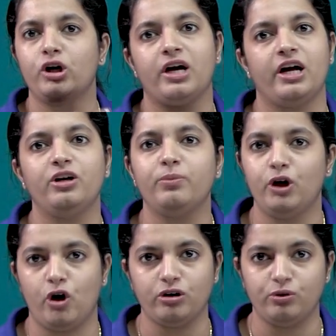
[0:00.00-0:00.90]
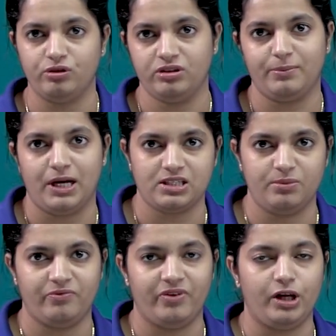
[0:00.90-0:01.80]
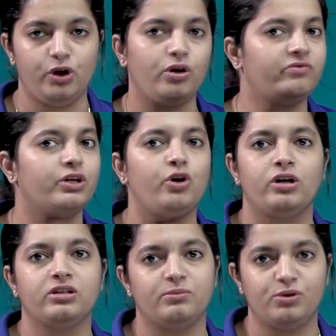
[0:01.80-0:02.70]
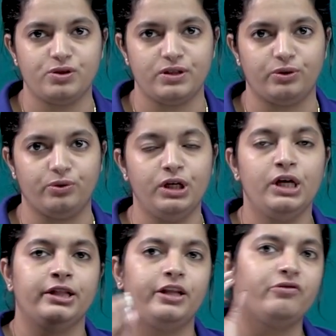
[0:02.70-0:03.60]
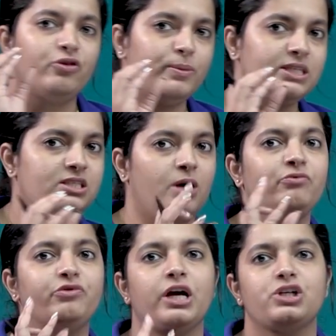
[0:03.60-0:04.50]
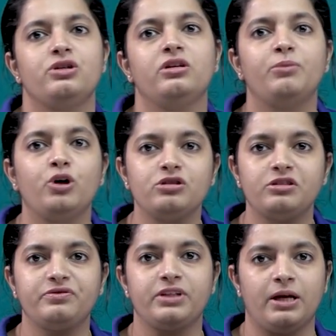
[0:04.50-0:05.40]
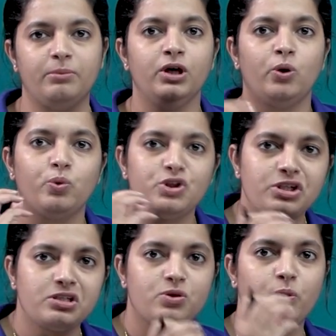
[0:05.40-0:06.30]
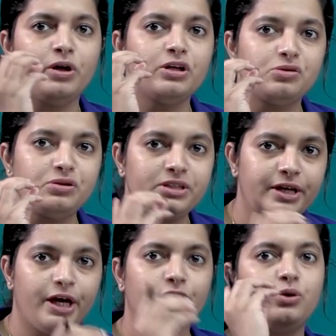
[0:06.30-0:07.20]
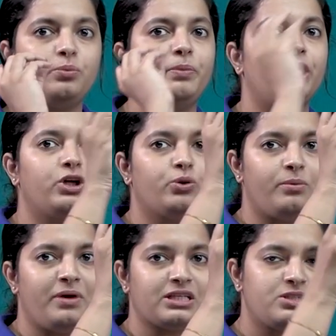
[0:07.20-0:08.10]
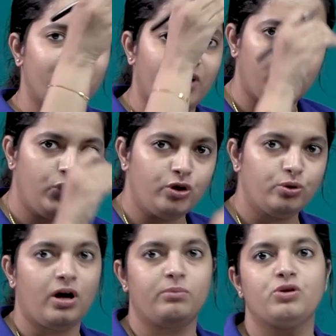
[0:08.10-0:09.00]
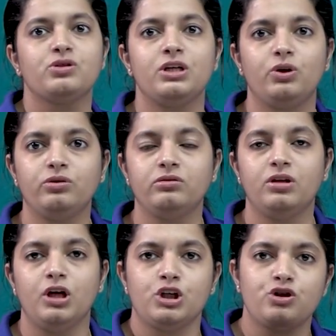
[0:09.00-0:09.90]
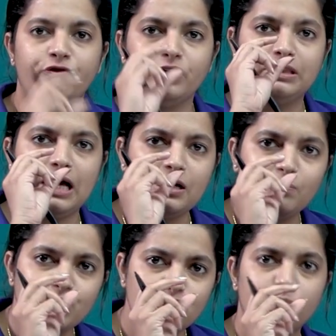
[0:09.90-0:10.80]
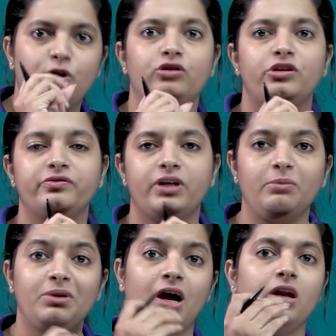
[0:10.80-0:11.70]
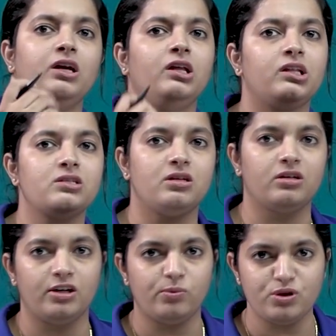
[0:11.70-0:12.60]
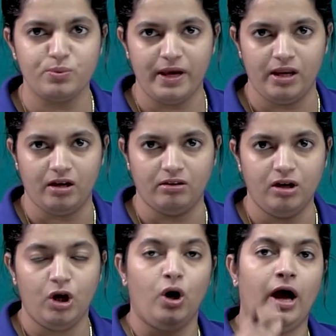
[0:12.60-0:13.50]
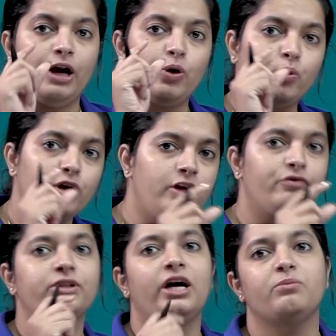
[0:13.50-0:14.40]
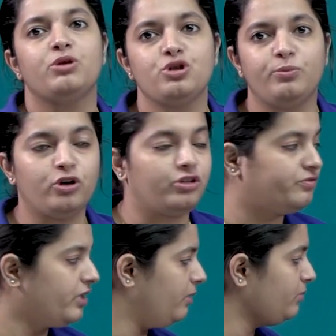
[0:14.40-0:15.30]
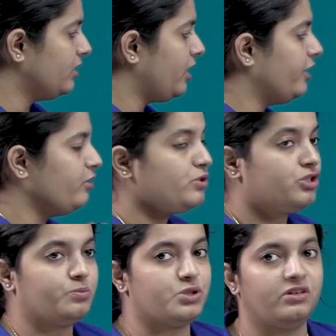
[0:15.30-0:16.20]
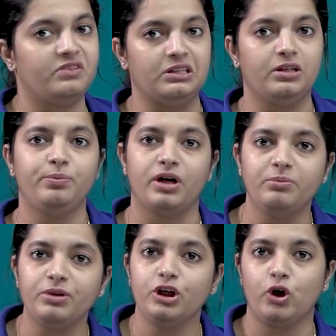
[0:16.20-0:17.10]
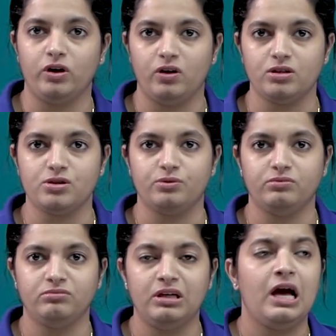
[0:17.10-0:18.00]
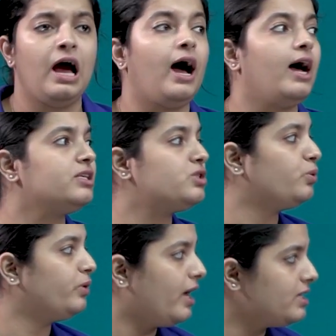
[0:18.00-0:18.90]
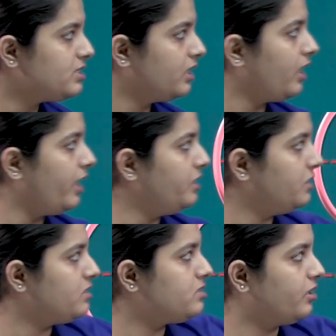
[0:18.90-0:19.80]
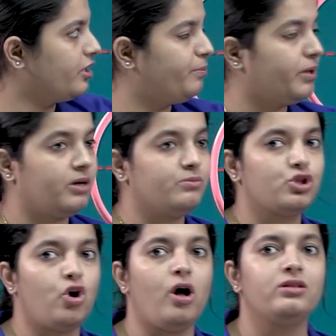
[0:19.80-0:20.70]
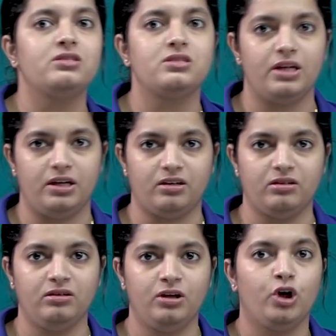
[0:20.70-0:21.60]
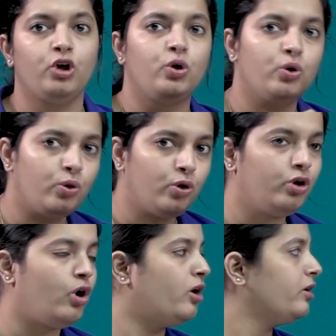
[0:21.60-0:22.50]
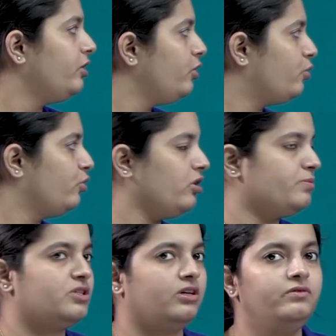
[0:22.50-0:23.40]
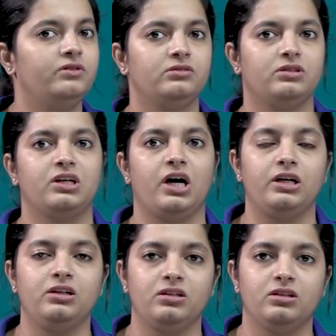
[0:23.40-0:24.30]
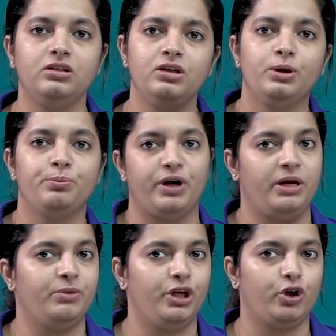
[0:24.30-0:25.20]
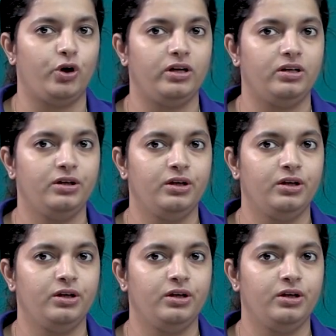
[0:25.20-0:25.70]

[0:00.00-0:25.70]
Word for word: your current will not go to the maximum value or will not come to 0. There would be some fractional amount of time which it is going to take to build to a maximum value or to come to 0. So for that much amount of time current in the circuit was varying and only for that much amount of time the current was observed in the primary coil also. As soon as the current in the circuit becomes constant, no longer you could observe the current in the primary coil.